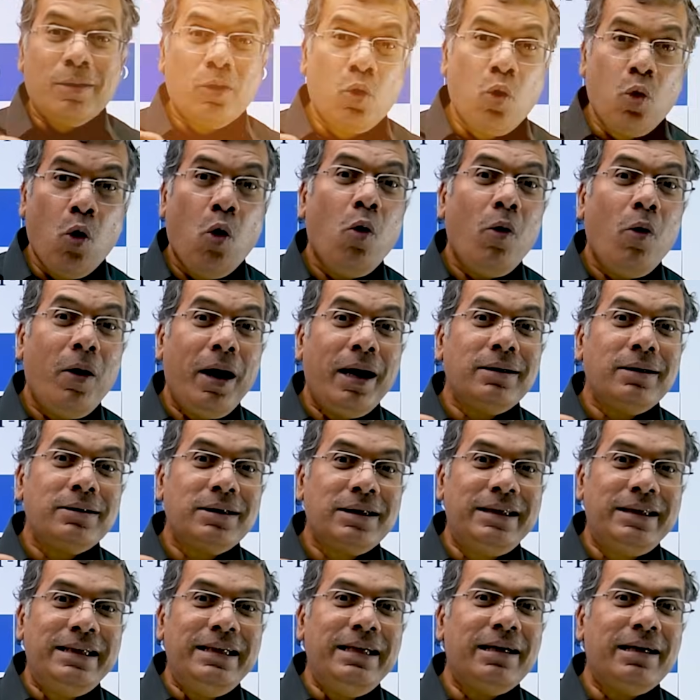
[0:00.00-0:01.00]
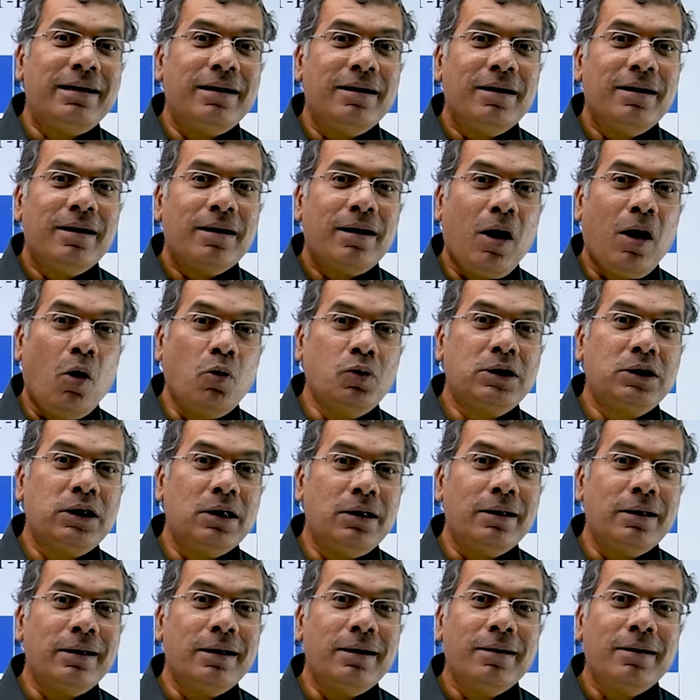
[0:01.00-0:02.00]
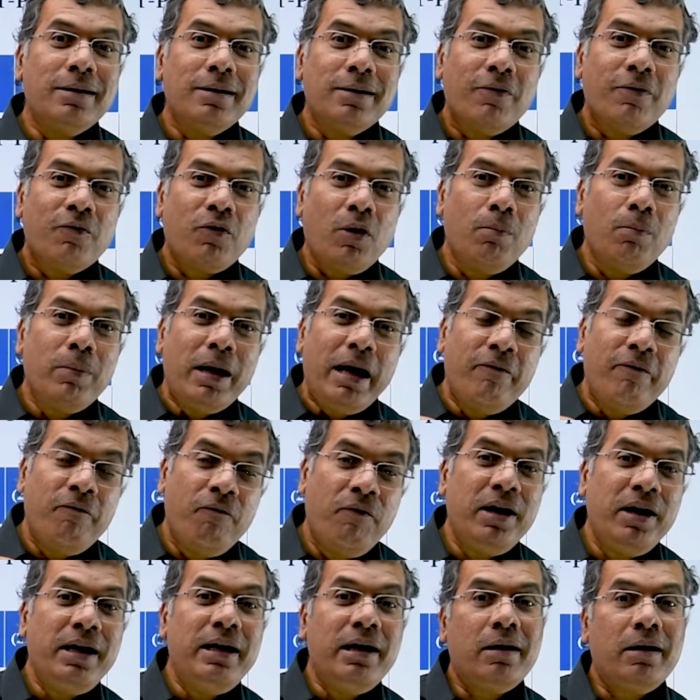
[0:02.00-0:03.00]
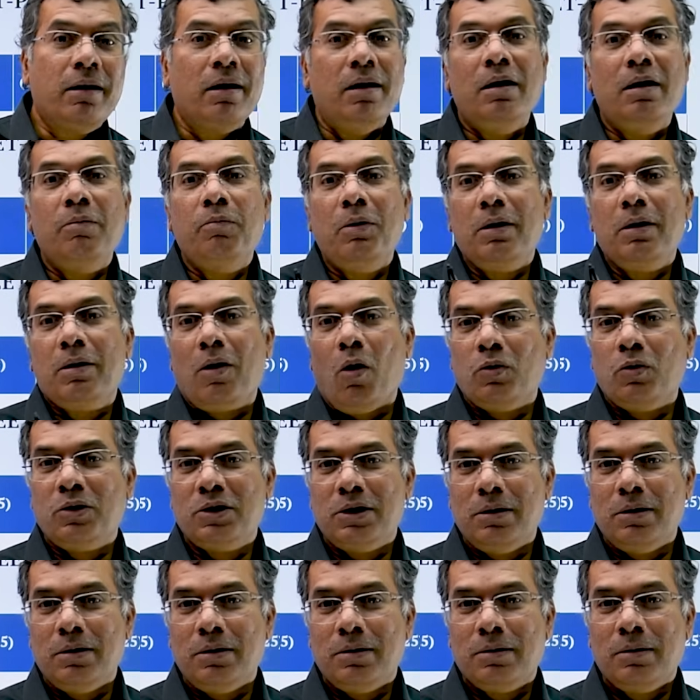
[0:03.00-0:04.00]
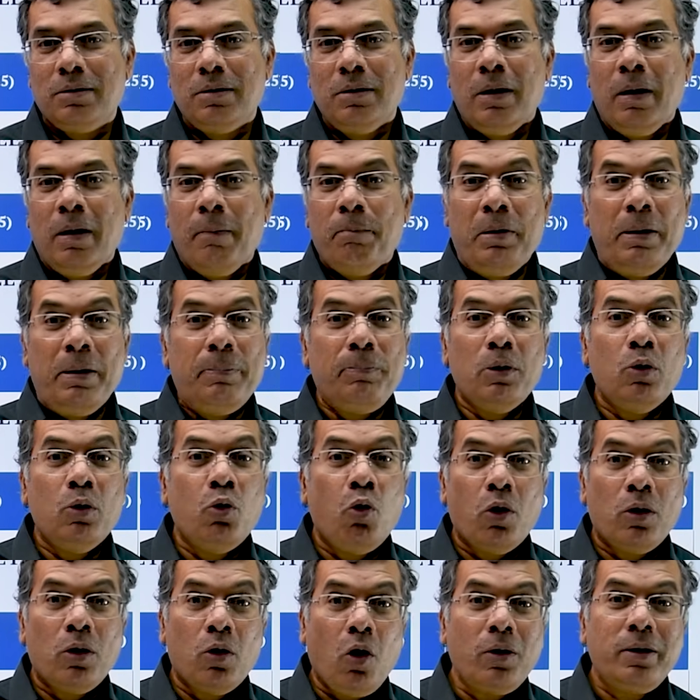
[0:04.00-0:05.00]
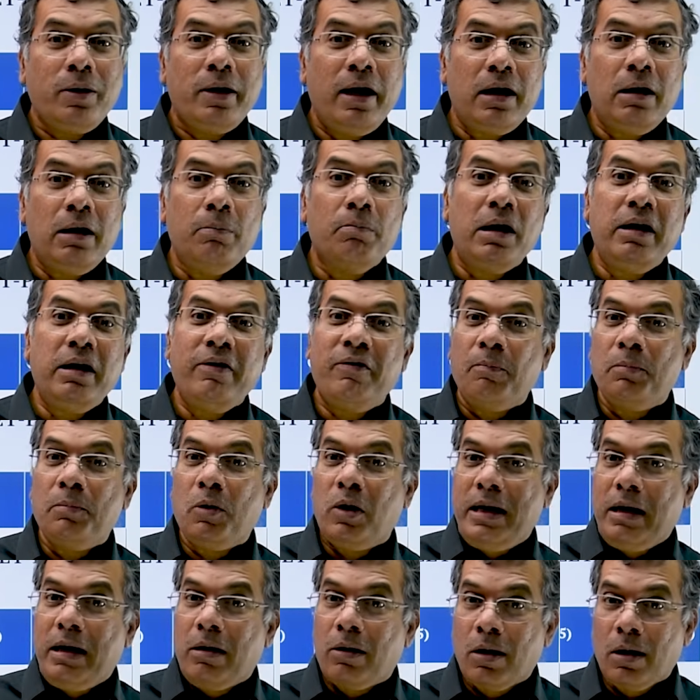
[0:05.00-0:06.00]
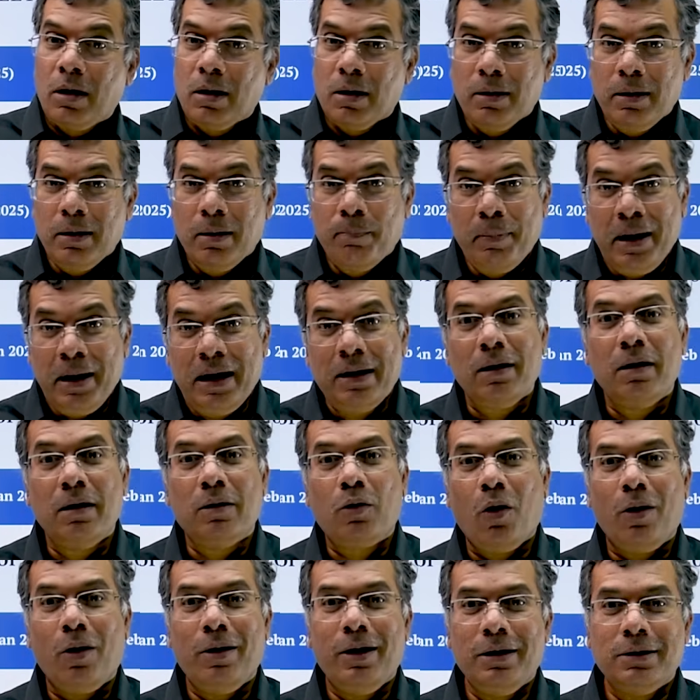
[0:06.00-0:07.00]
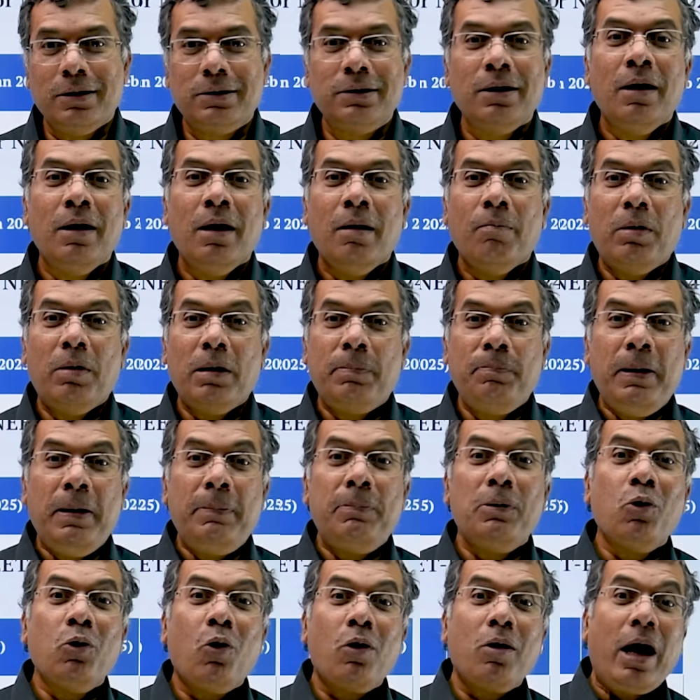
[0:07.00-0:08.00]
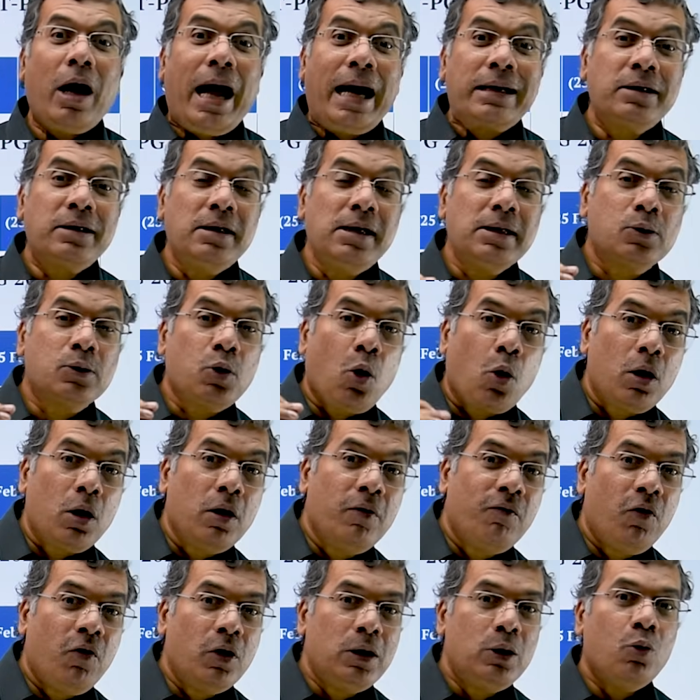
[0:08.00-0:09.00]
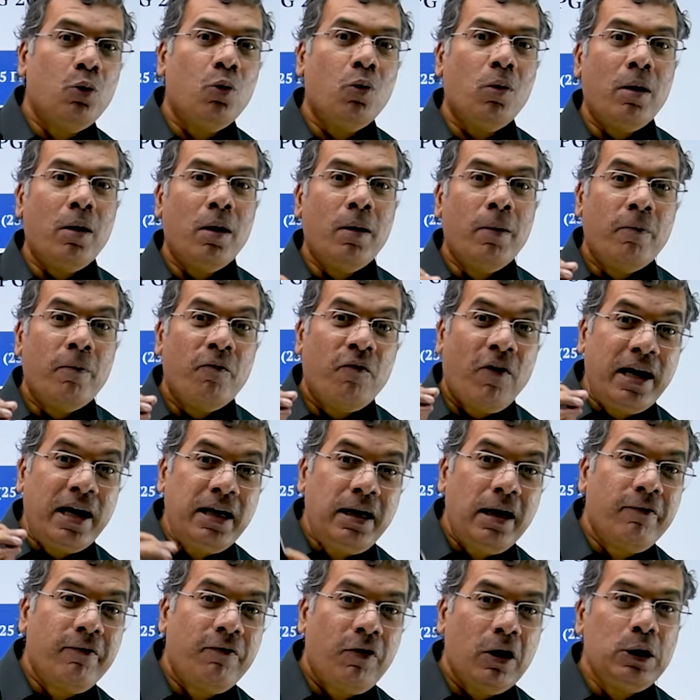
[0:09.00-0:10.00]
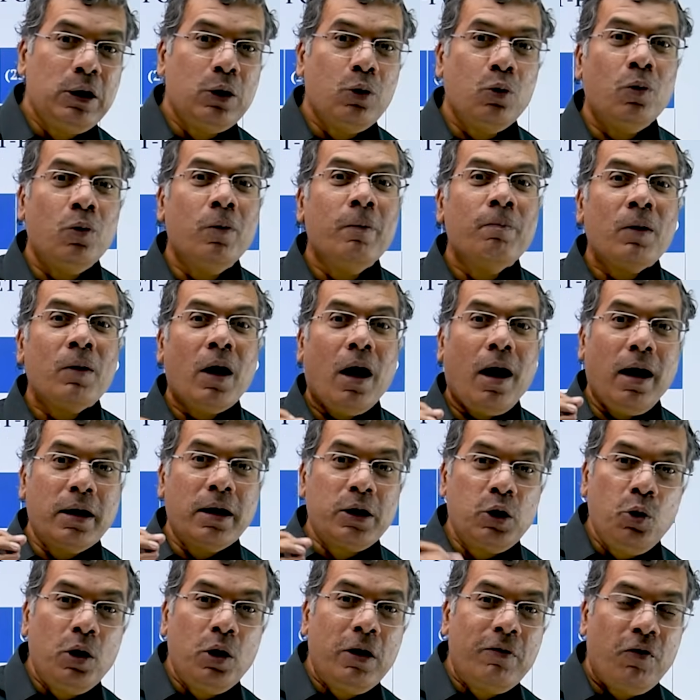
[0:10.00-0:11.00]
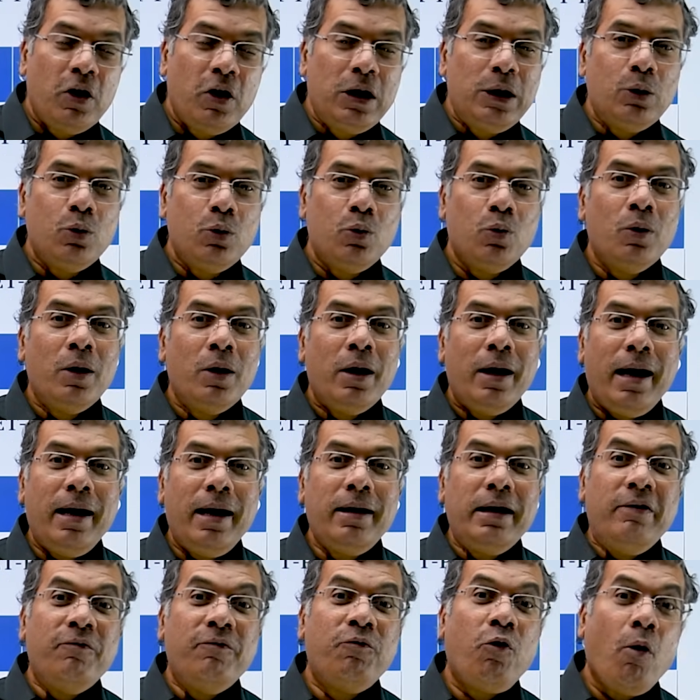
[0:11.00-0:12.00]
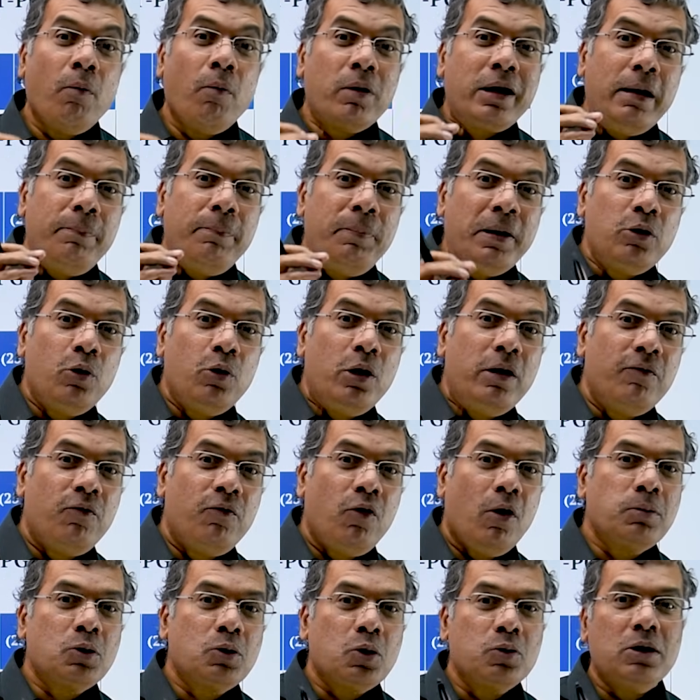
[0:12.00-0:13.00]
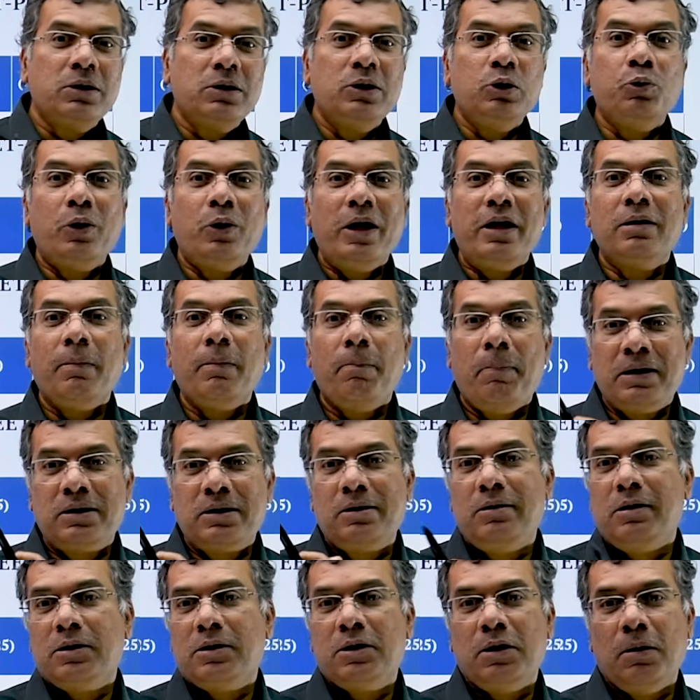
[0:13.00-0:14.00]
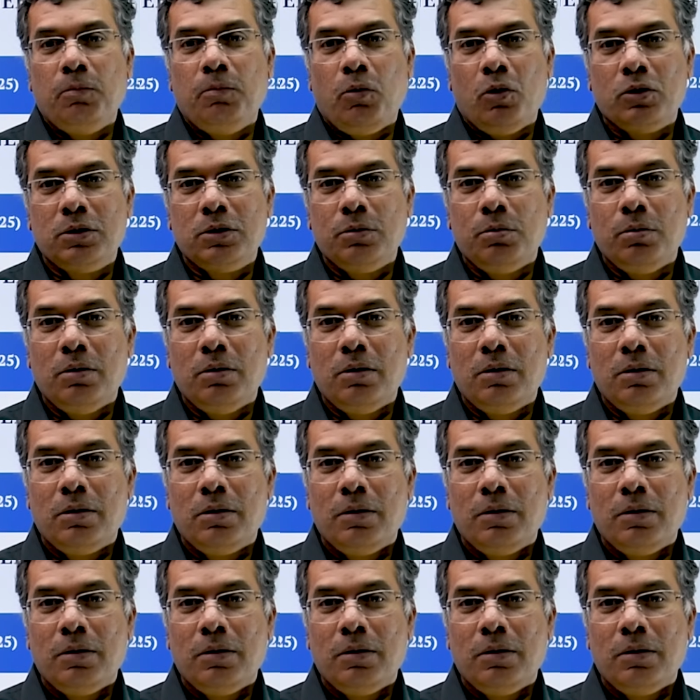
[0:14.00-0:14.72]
Go and seek counseling from a very credible counselor. People who are not taking money from the medical college, but people who are actually talking for you, fighting for you, arguing for you, and inform, keeping you informed so that you take the best decision possible.